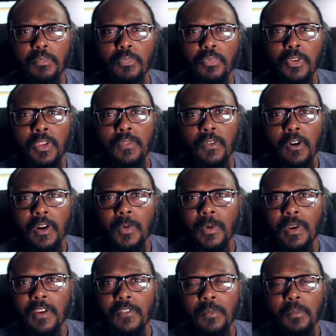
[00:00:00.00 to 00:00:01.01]
pretty far
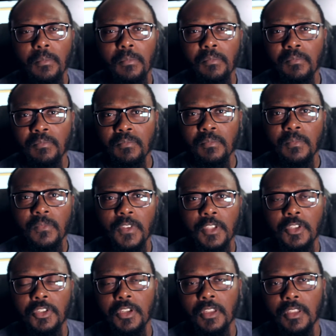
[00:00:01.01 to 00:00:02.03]
away from
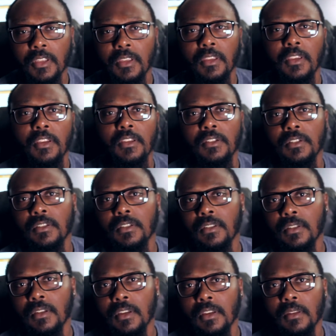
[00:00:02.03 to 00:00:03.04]
finishing the
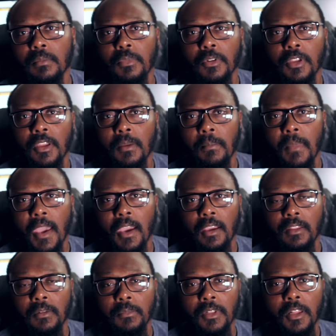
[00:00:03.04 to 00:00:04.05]
engine and putting it back
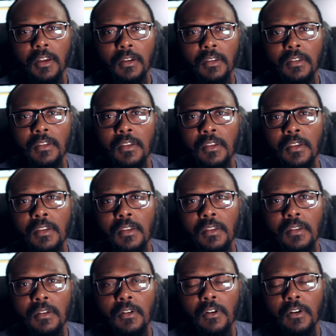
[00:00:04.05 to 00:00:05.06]
in the block,
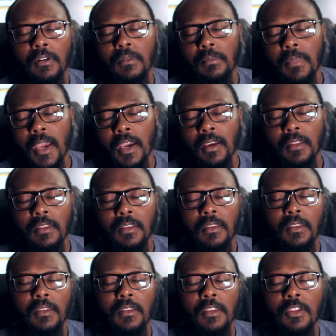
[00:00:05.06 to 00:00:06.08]
or back in
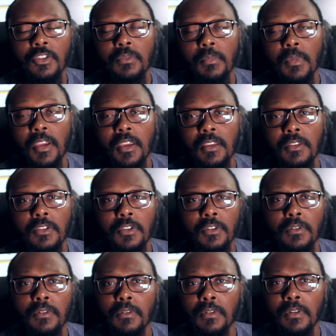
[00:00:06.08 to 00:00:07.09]
the engine bay,
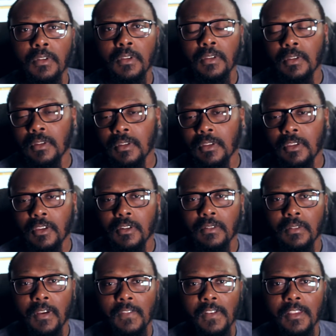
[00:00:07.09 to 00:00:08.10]
so, you know,
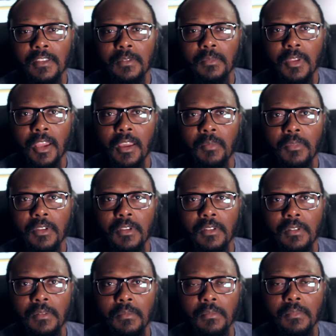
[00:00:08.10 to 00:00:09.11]
I've got some time to
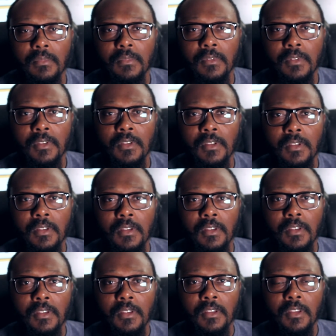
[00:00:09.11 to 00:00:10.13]

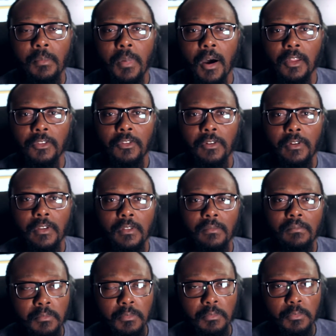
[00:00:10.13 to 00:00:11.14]
ponder it.
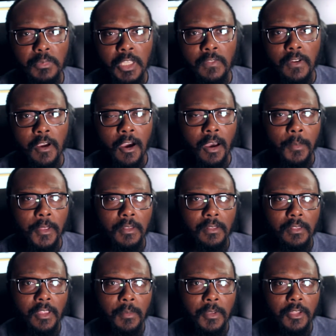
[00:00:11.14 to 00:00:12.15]
Leave a
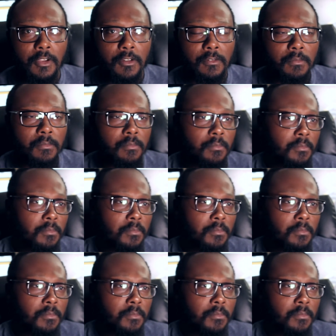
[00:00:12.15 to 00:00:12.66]
comment, let me know.